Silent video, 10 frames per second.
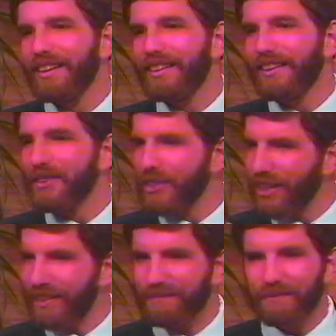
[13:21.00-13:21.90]
there was
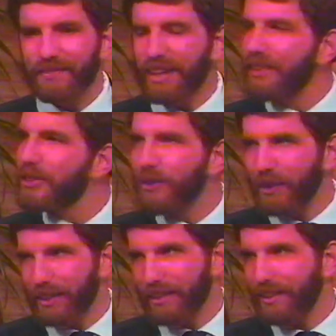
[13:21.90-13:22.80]
a
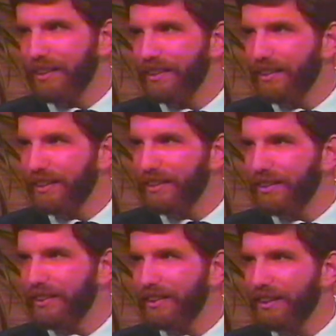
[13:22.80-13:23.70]
joy
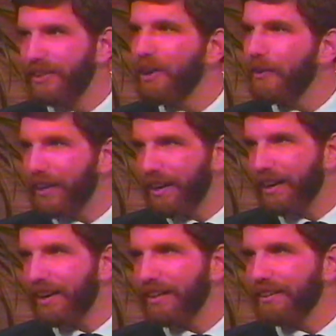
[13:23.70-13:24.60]
in knowing God,